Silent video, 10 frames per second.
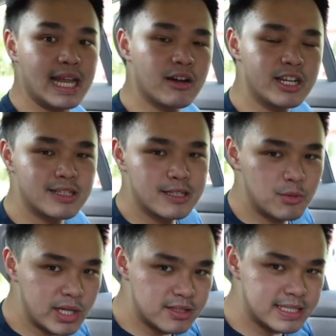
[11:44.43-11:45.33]
And now here at
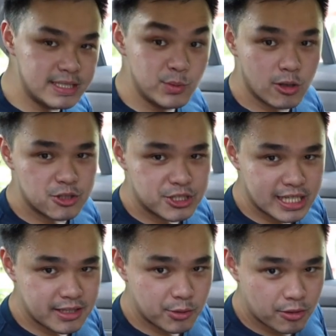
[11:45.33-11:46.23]
the rear seat, we also
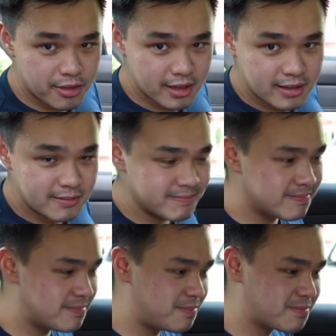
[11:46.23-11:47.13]
check the door thud.
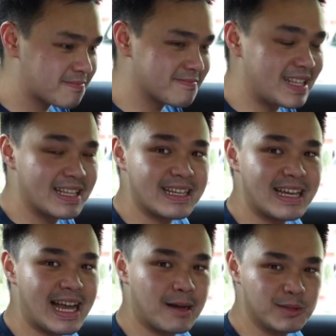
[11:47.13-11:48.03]

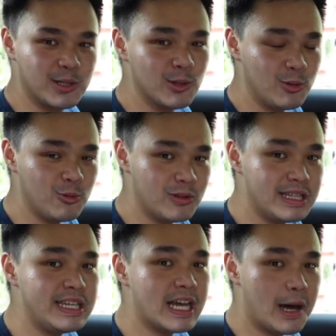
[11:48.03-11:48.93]

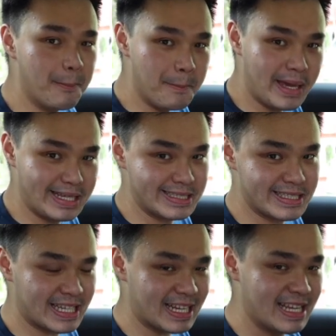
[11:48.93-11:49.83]
Absolutely
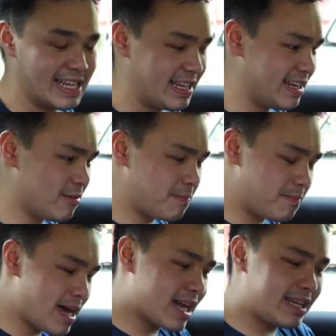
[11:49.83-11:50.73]
amazing. Now
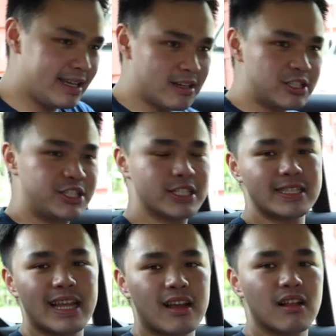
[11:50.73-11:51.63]
back here,
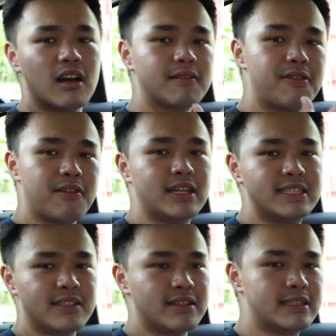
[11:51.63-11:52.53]
just like a lot of 3
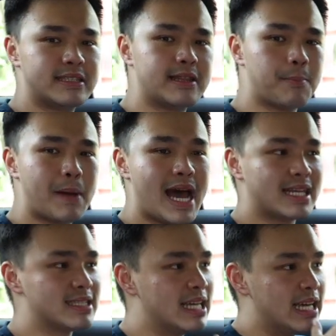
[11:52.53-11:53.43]
Series in the
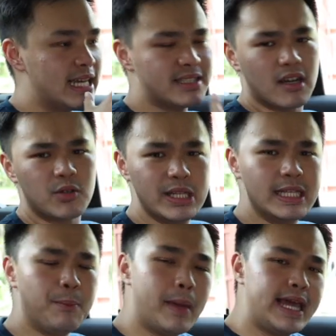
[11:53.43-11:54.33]
past, it's not
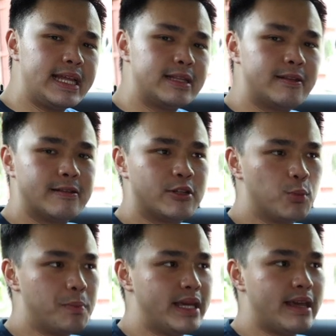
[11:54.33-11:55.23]
really made
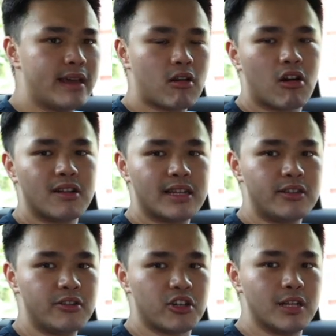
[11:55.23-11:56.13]
to be a car that
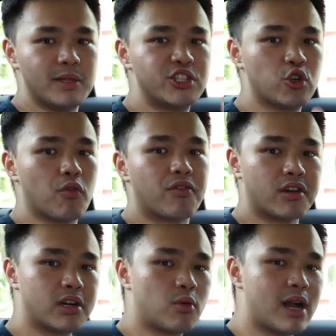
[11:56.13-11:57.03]
you're going to be
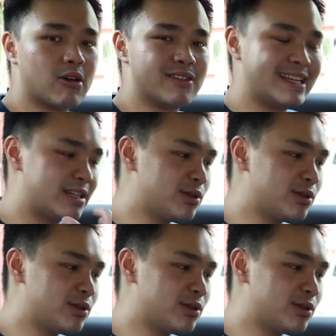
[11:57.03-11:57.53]
chauffeured around in.